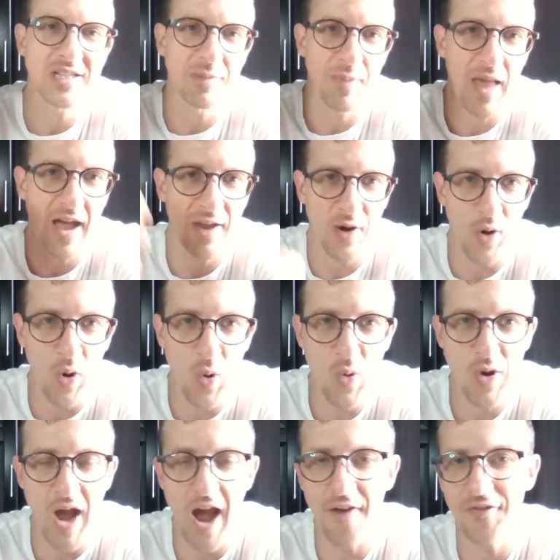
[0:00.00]
to supply your
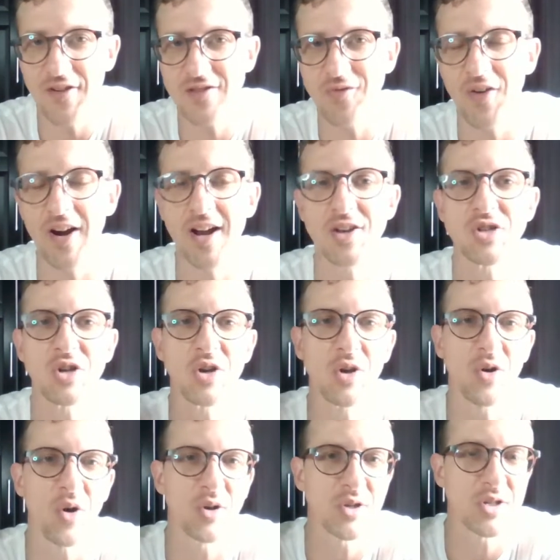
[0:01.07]
own office furniture.
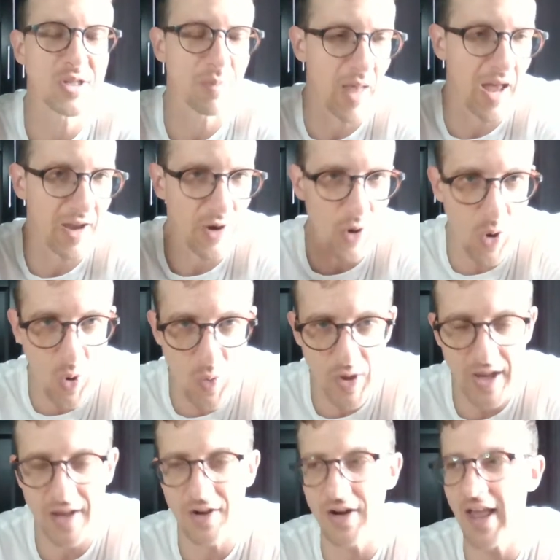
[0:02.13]
You're going to supply your
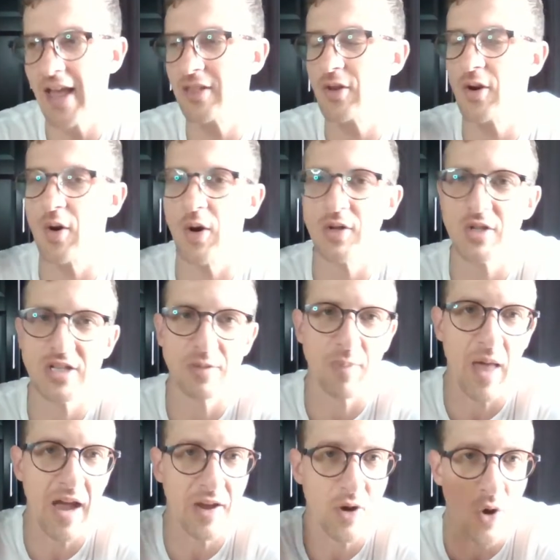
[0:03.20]
own internet. You're going to
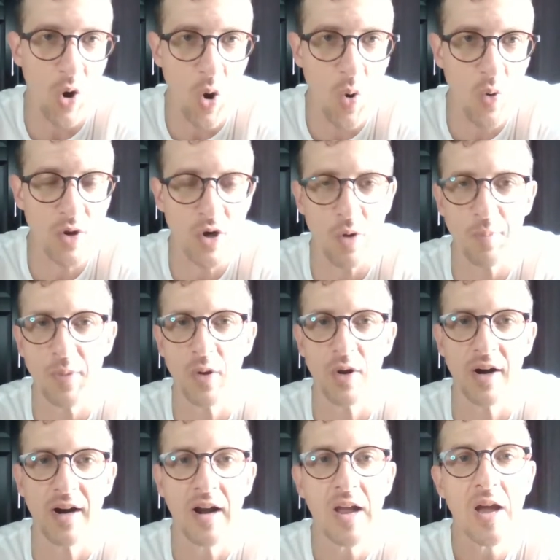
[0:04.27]
supply your own
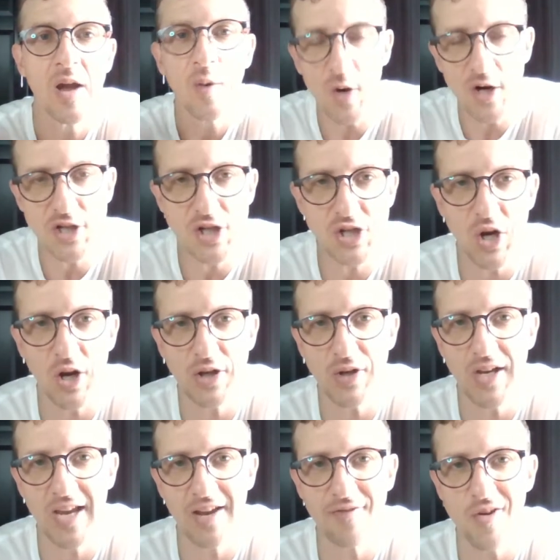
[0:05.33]
computer. We're just going
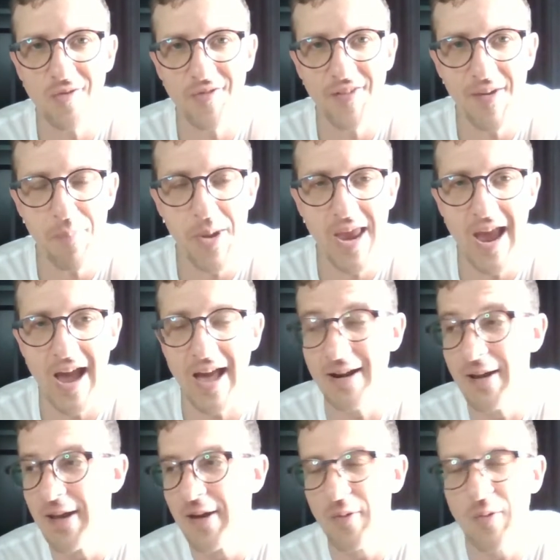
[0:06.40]
to give you a
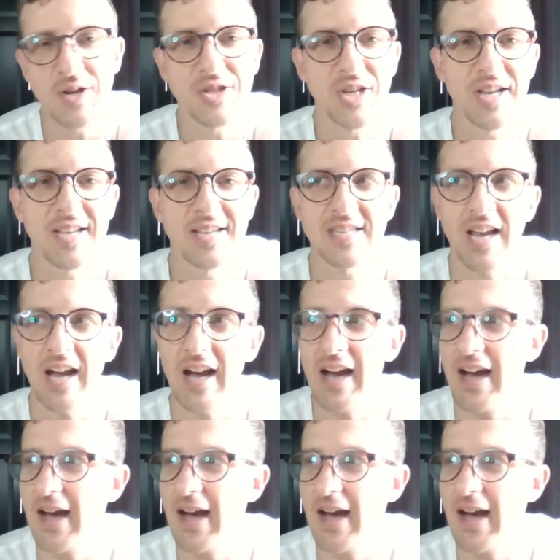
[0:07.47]
VPN, which is